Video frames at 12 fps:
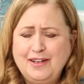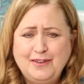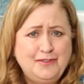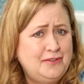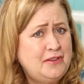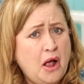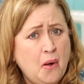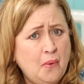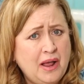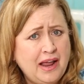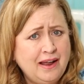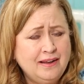
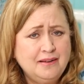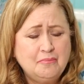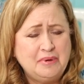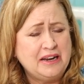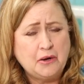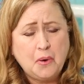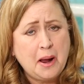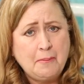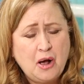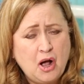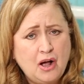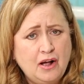sewing, being a
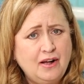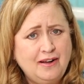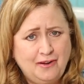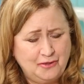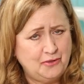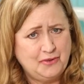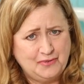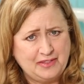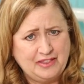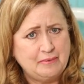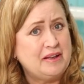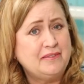grandma, all those
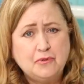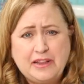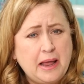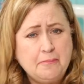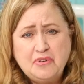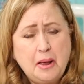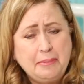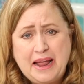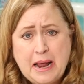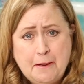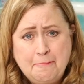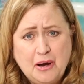fun things, my glammed up
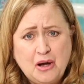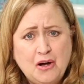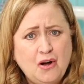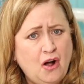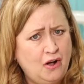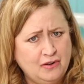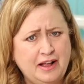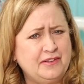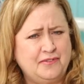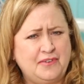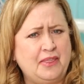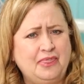camper, all
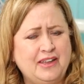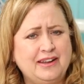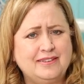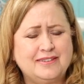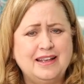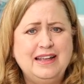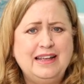kinds of fun things.